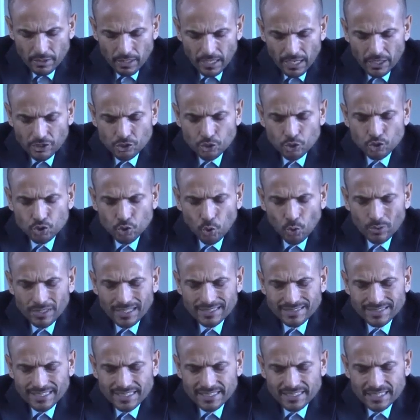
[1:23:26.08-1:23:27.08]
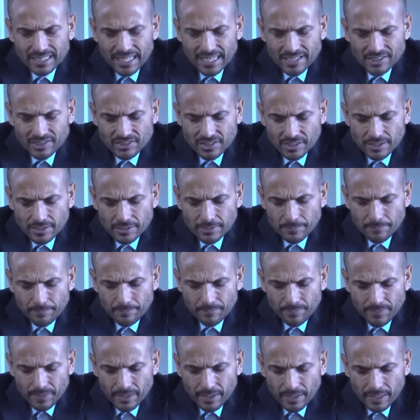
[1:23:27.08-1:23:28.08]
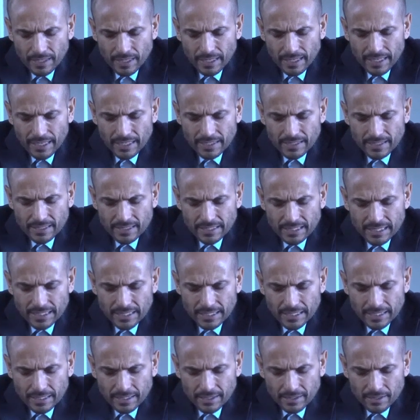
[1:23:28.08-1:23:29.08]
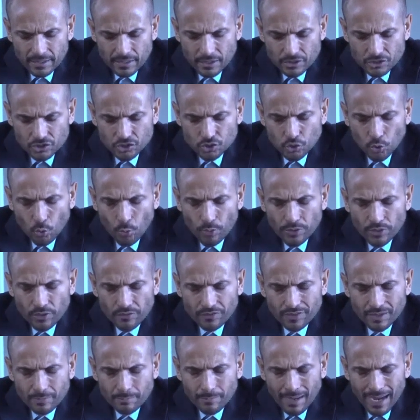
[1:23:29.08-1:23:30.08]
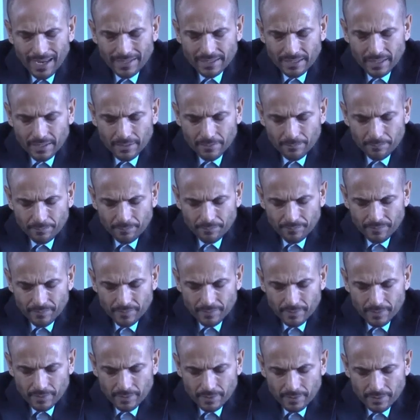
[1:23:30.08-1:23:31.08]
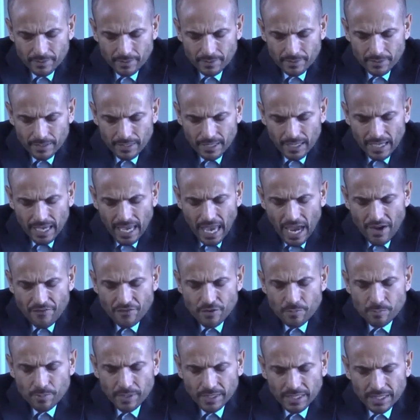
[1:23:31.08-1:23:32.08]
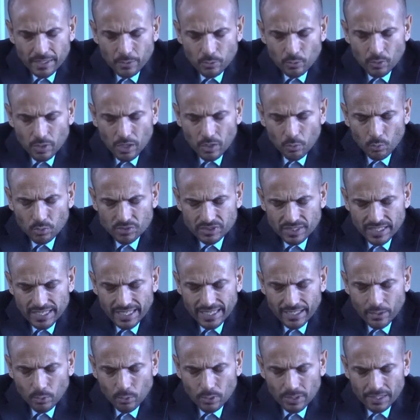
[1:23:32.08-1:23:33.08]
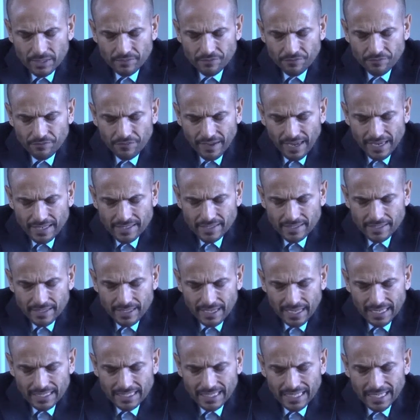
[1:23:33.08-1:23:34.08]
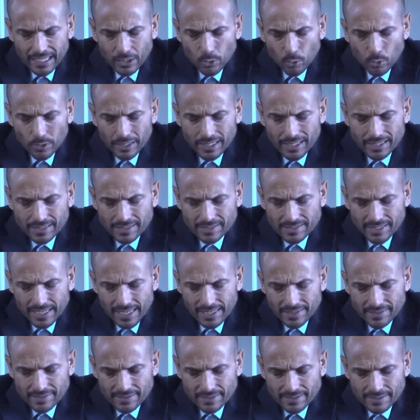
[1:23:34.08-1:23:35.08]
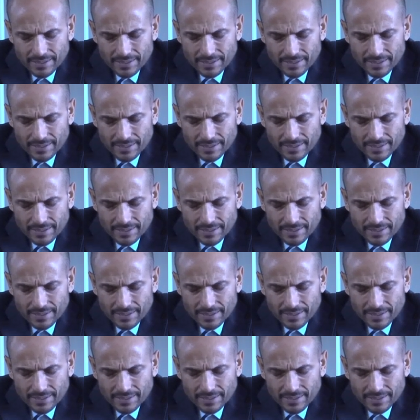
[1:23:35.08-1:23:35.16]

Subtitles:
As you taught us this lesson in the story of the manna, everybody was equally fed and equally content.